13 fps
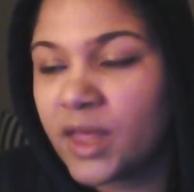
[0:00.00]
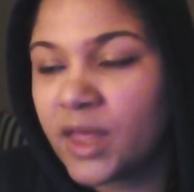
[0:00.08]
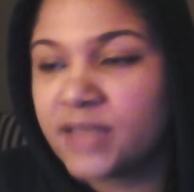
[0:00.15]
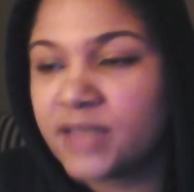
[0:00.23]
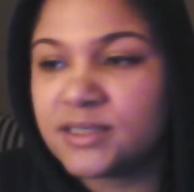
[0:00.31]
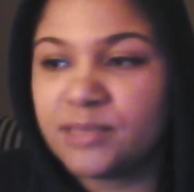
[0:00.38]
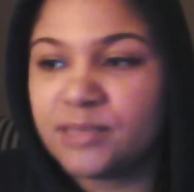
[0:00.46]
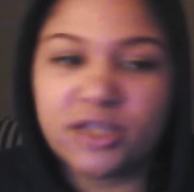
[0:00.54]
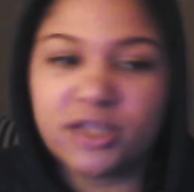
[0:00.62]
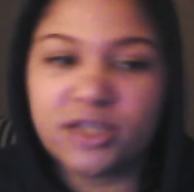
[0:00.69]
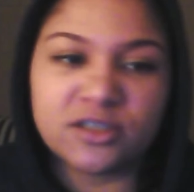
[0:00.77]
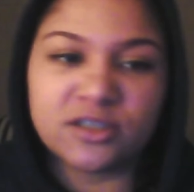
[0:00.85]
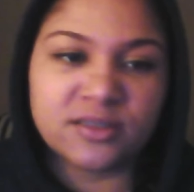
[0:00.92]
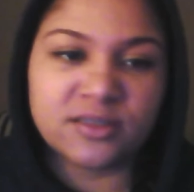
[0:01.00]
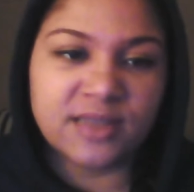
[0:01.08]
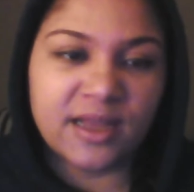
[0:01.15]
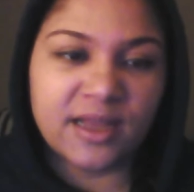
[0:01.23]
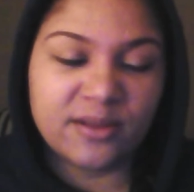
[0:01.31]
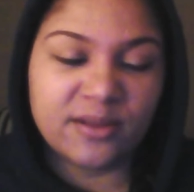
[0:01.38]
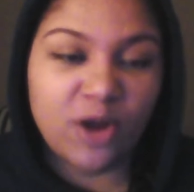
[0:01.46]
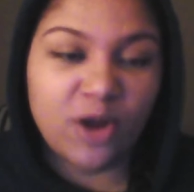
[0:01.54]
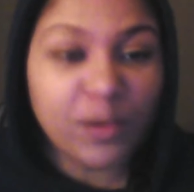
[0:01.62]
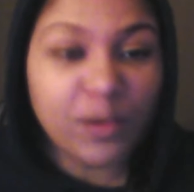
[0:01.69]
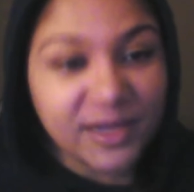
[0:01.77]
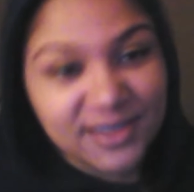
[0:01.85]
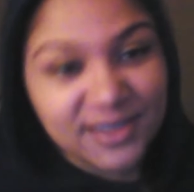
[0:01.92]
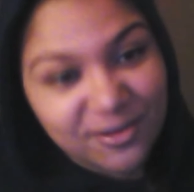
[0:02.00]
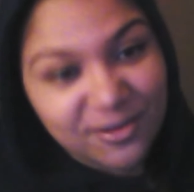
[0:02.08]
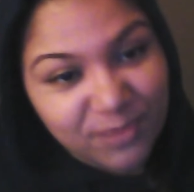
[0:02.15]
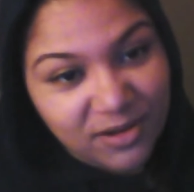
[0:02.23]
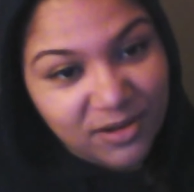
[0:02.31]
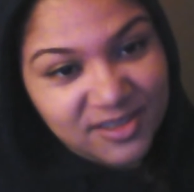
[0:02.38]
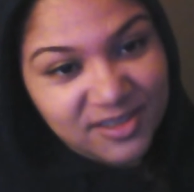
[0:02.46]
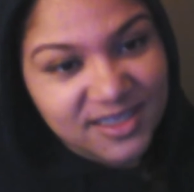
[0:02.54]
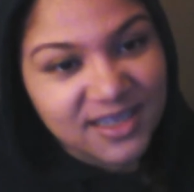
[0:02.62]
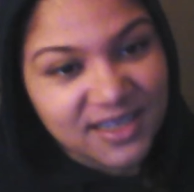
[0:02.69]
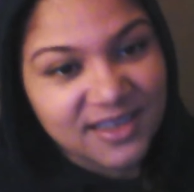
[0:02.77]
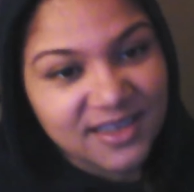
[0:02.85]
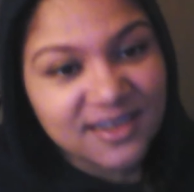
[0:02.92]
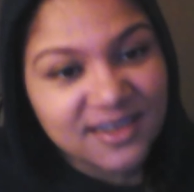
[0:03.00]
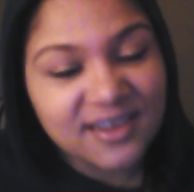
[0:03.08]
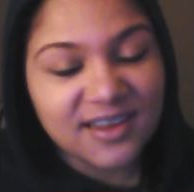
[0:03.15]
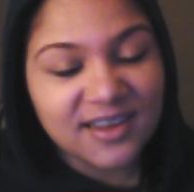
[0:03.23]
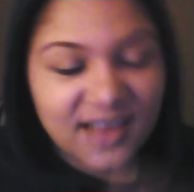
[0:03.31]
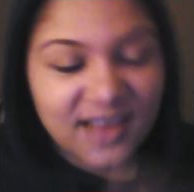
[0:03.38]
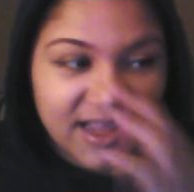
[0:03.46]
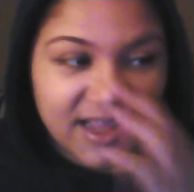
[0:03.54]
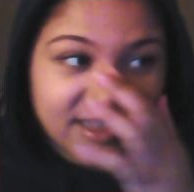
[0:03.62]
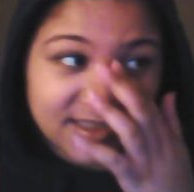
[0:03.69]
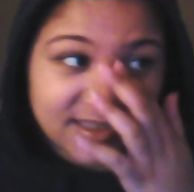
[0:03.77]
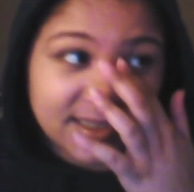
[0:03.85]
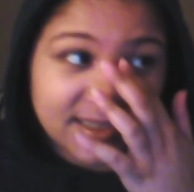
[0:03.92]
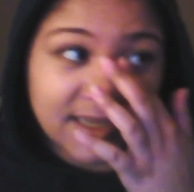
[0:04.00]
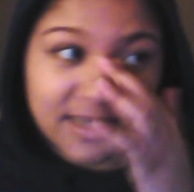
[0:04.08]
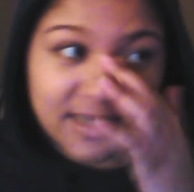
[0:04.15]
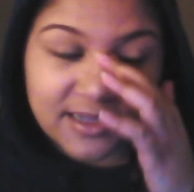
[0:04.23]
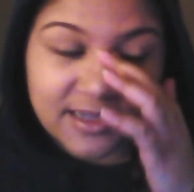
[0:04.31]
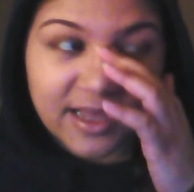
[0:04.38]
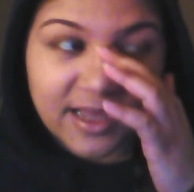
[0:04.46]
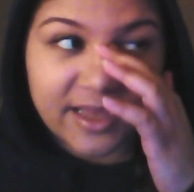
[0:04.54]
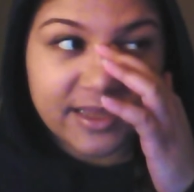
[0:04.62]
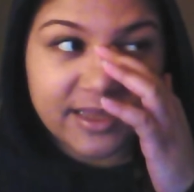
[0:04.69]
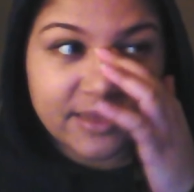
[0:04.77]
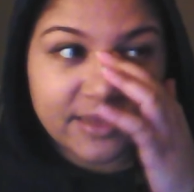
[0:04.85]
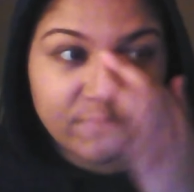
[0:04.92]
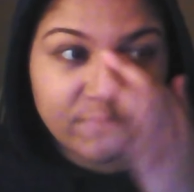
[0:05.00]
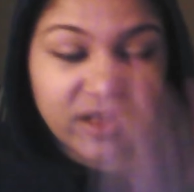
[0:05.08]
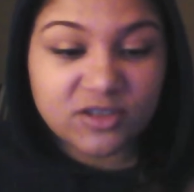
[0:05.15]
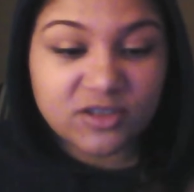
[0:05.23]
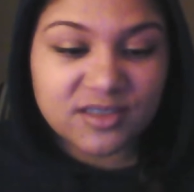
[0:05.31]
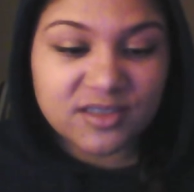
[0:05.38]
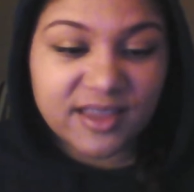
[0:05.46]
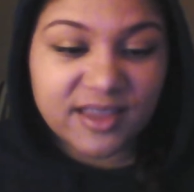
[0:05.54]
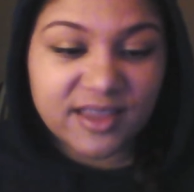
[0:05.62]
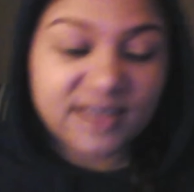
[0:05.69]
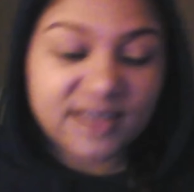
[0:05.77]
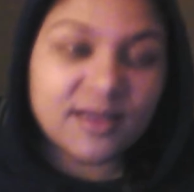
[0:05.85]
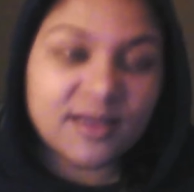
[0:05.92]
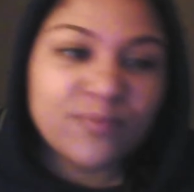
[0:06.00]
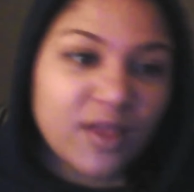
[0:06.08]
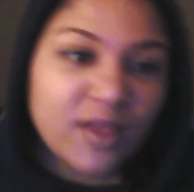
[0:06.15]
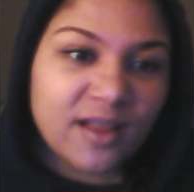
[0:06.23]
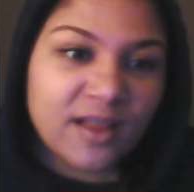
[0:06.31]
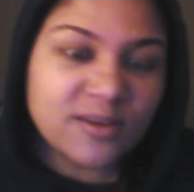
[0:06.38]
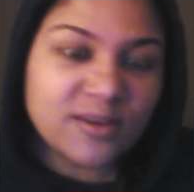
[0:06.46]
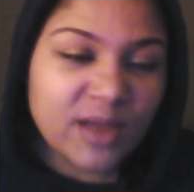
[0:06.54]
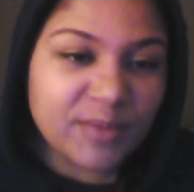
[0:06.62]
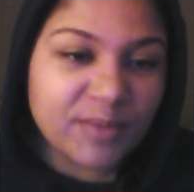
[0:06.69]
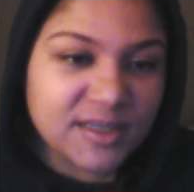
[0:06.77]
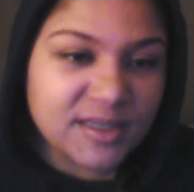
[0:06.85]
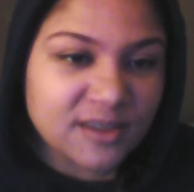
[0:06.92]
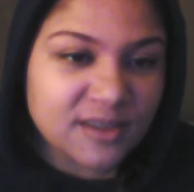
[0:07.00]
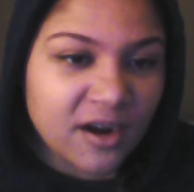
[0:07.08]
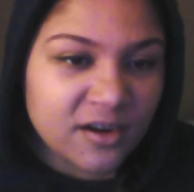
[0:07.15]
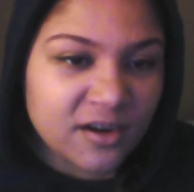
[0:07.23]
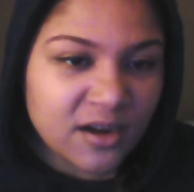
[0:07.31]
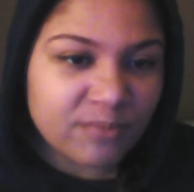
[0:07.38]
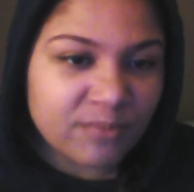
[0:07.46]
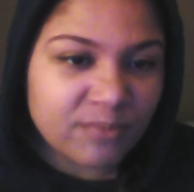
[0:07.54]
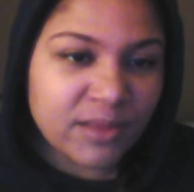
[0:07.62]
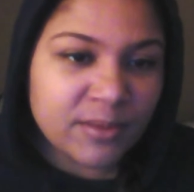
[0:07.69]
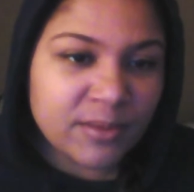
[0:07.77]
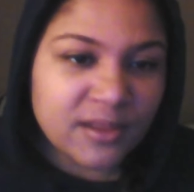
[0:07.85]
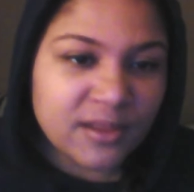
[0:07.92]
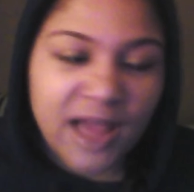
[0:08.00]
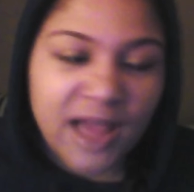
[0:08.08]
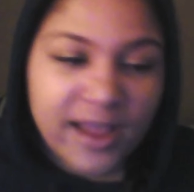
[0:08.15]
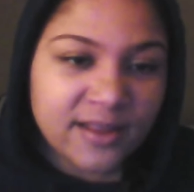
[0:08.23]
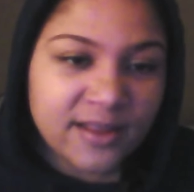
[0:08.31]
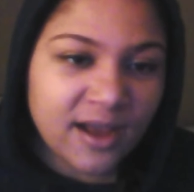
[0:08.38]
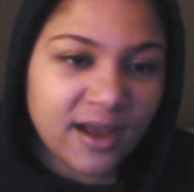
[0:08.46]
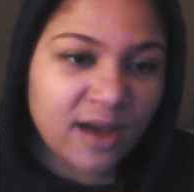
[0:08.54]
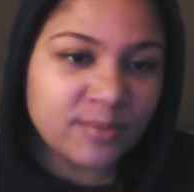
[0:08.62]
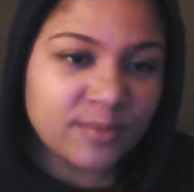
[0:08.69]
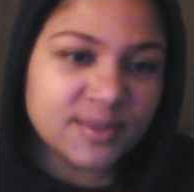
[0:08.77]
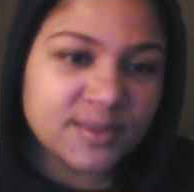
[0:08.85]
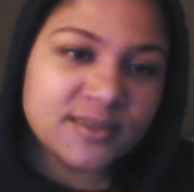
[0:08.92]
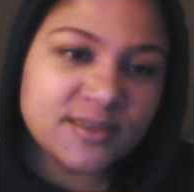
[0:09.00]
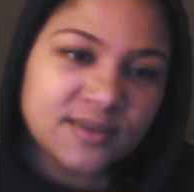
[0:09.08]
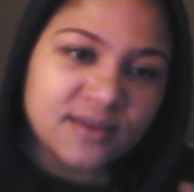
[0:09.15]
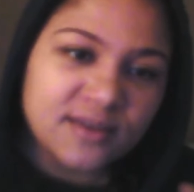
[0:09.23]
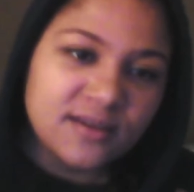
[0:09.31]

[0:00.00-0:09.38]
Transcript: I can see pictures that homies have posted. I can see like interesting things. And don't get me started on baby lion cubs.